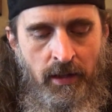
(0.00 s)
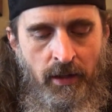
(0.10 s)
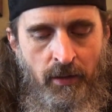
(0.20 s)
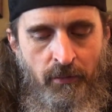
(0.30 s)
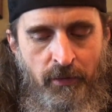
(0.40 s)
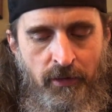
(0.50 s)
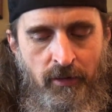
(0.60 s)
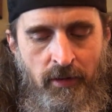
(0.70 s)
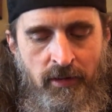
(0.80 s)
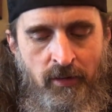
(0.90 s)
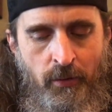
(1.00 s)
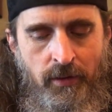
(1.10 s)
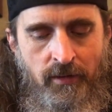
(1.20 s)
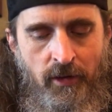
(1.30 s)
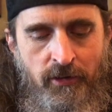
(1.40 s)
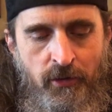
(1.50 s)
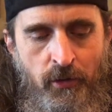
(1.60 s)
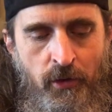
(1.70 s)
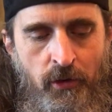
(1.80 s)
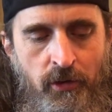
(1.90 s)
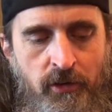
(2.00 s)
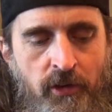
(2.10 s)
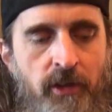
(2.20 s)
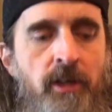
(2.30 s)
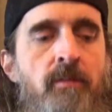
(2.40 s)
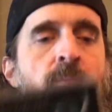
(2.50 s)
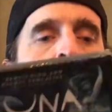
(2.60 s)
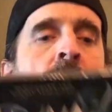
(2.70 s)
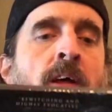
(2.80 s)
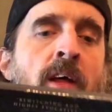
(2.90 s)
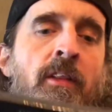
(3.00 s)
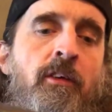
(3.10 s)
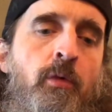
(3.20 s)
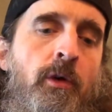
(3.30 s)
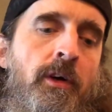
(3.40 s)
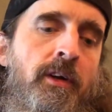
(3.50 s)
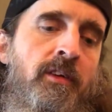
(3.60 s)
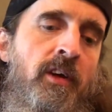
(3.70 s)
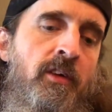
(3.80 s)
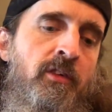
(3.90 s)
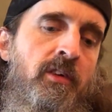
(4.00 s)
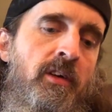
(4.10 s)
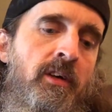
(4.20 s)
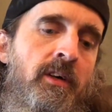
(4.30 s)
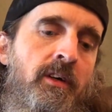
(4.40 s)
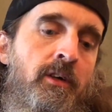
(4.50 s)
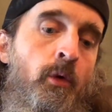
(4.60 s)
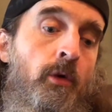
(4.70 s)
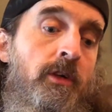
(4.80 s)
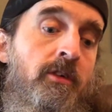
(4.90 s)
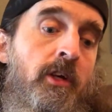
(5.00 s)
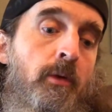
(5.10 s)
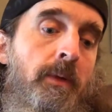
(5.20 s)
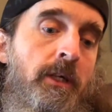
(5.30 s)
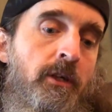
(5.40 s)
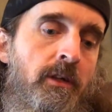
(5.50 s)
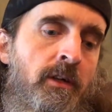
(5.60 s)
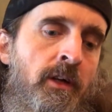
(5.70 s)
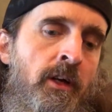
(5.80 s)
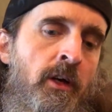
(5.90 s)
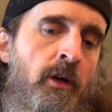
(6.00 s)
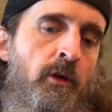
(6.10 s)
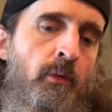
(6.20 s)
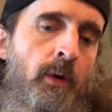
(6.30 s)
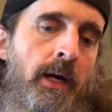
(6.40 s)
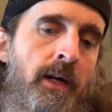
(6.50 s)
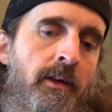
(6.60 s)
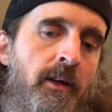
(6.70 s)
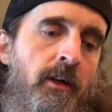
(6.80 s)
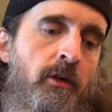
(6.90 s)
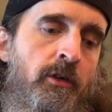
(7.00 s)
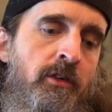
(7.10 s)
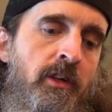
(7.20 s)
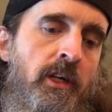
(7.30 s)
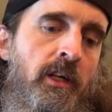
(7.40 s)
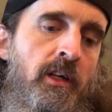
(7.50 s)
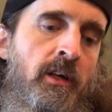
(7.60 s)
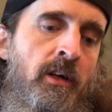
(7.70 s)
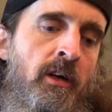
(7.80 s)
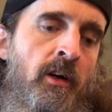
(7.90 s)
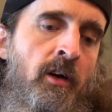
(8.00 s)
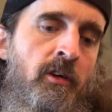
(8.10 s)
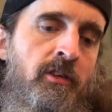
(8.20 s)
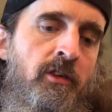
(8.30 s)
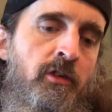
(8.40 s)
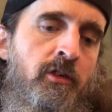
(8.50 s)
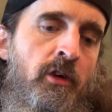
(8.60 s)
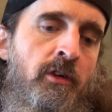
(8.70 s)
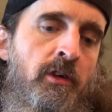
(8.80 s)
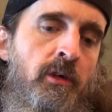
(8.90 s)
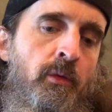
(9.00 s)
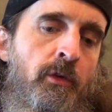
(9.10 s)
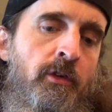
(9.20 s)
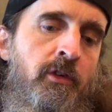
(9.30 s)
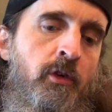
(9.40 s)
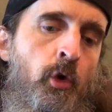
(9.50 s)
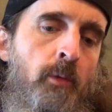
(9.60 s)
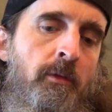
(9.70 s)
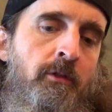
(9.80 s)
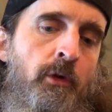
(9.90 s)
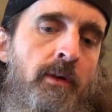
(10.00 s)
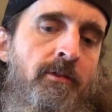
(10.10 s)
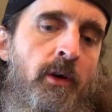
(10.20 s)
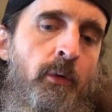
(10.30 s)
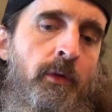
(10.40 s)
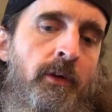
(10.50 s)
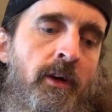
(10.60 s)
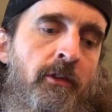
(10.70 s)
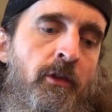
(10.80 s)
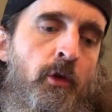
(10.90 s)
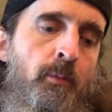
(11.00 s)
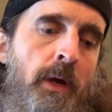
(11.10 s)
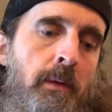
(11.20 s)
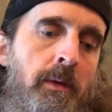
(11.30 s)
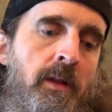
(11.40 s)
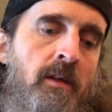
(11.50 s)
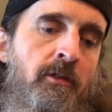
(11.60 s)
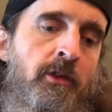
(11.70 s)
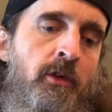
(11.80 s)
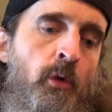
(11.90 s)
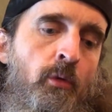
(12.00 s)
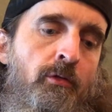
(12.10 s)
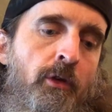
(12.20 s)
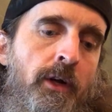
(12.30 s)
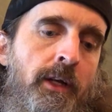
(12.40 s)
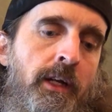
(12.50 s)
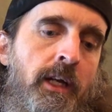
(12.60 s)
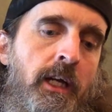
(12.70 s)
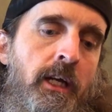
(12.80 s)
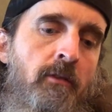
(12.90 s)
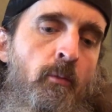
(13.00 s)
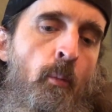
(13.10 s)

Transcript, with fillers: I don't think so. I can see why you thought so, though. It looks like him. This one says uh, gorgeous animation. Grant and Christine are still struggling with the storm of grief following the death of their baby. They visit an old friend, Dean,